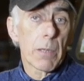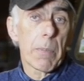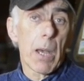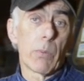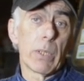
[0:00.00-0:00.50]
the
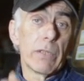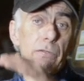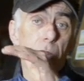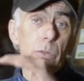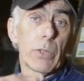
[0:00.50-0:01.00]
power. And
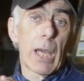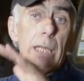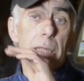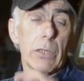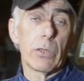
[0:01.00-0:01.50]
if you do
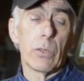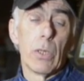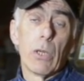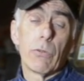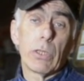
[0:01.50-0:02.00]
that, then you
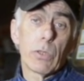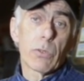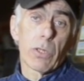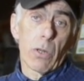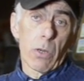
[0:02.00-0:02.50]

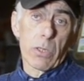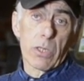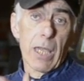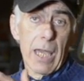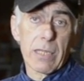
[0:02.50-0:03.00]
reduce the
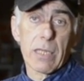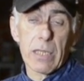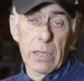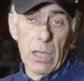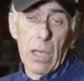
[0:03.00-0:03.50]
NOx
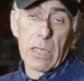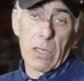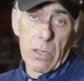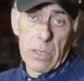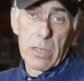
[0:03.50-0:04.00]
gases in the
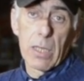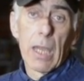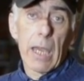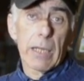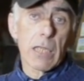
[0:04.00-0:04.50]
exhaust.
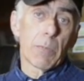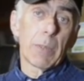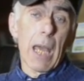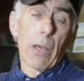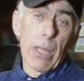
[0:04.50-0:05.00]
And that's a
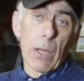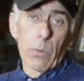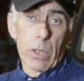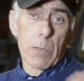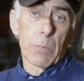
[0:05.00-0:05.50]
bit how that works.